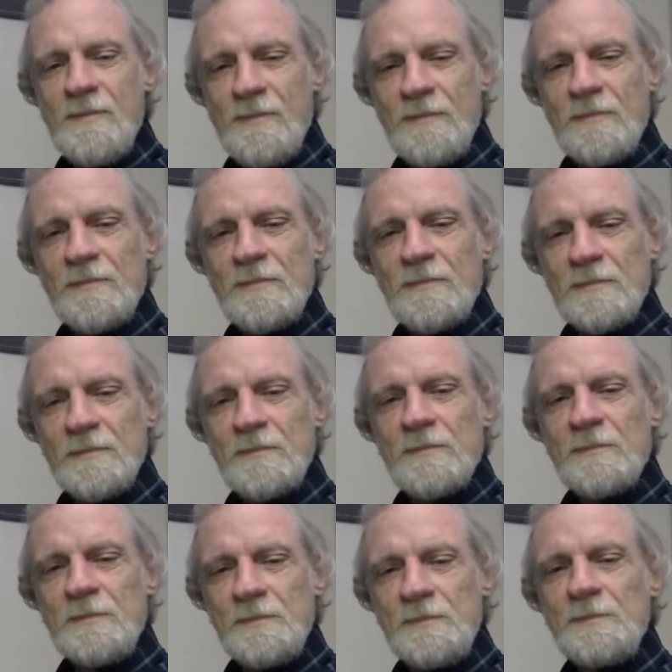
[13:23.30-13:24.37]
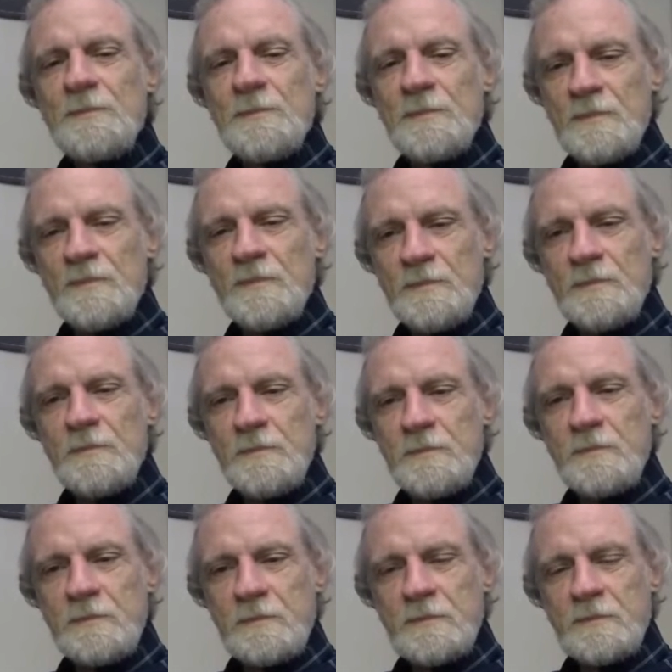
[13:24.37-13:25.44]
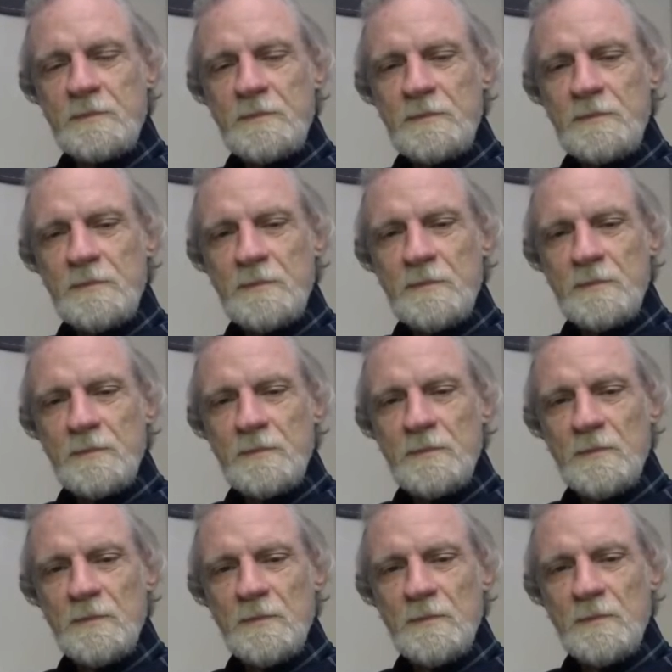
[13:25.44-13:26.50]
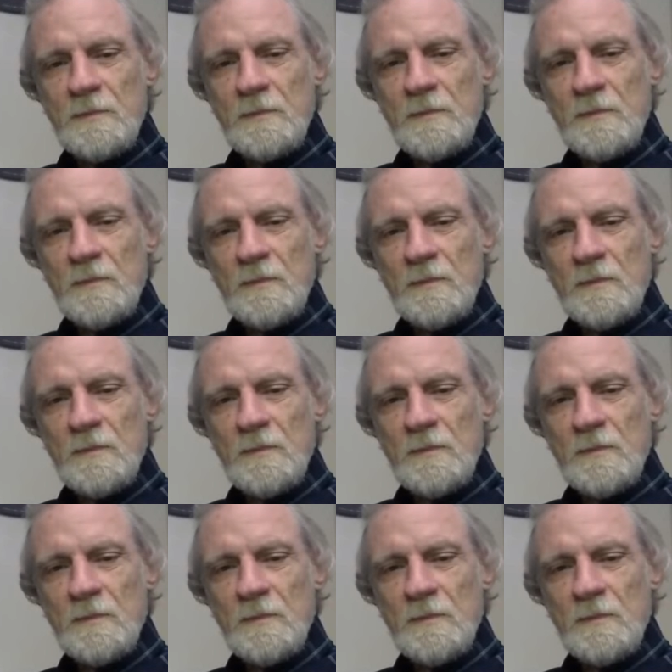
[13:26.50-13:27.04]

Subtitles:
(not speaking)